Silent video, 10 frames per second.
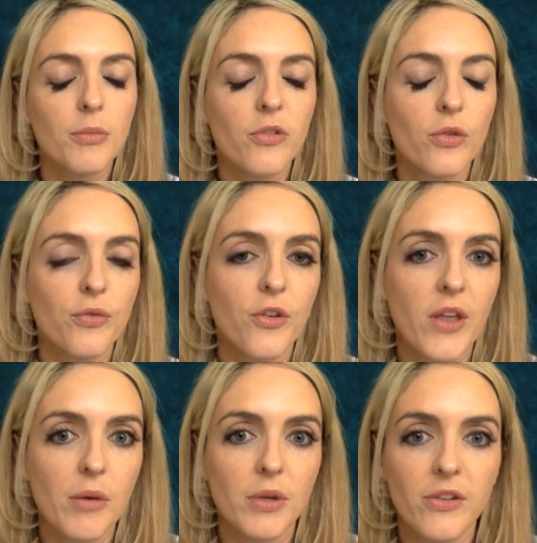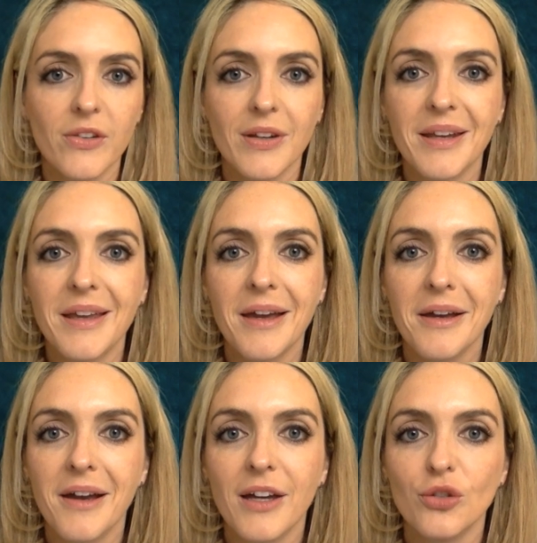So for that reason,
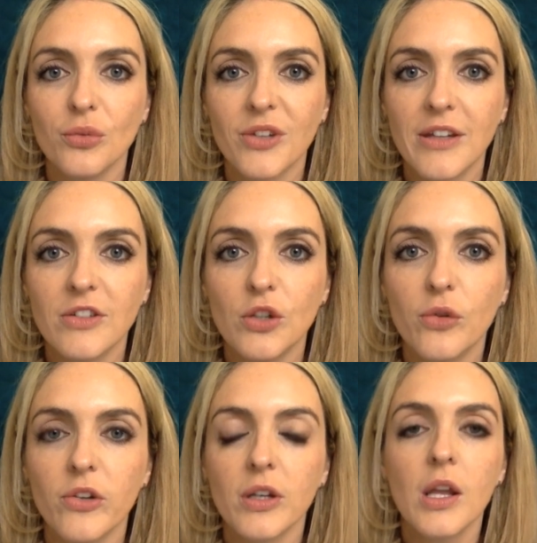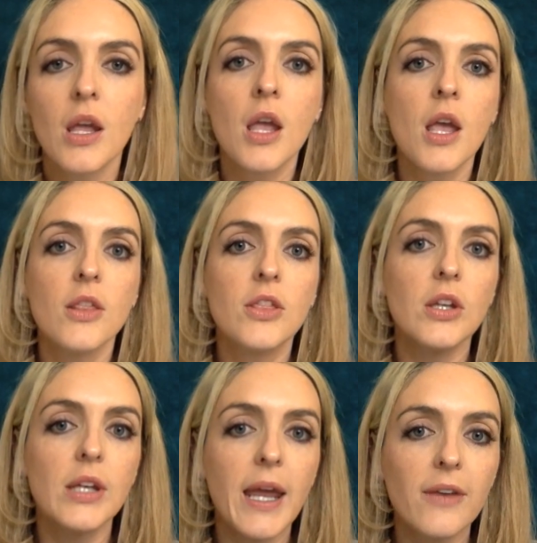I don't tend to use it. The
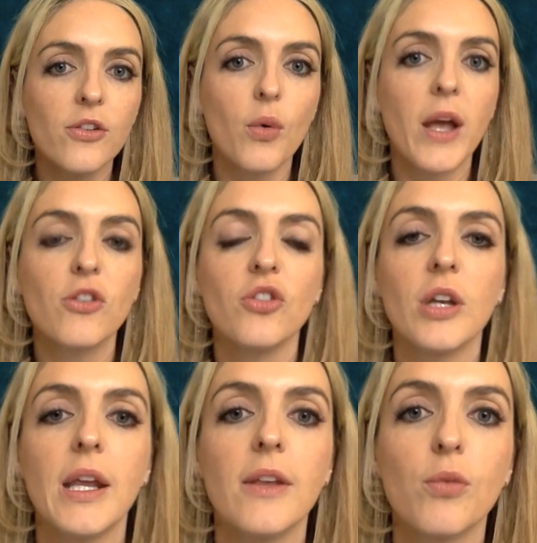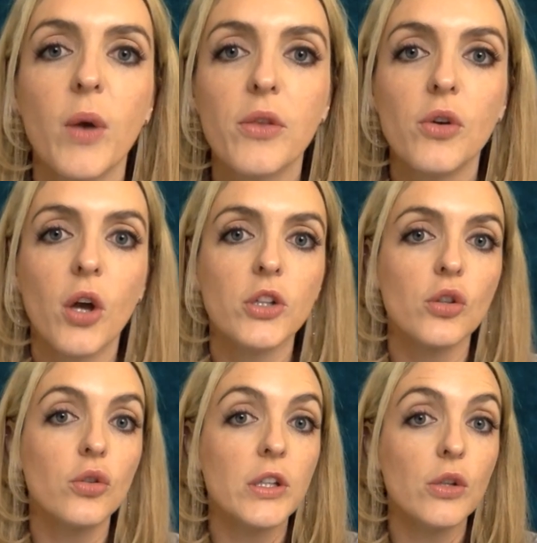next question is whether or not
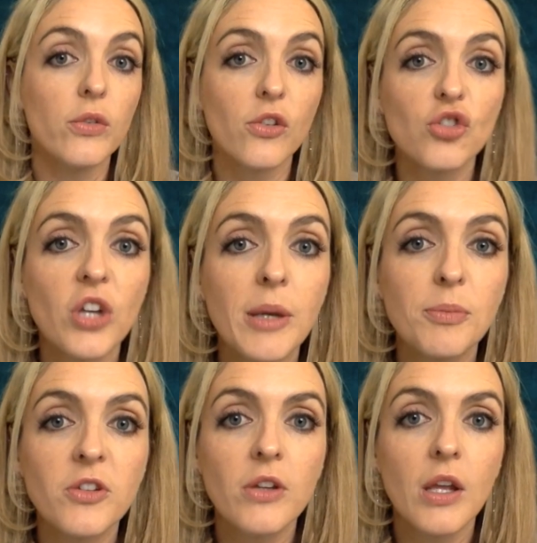you're going to use a shaped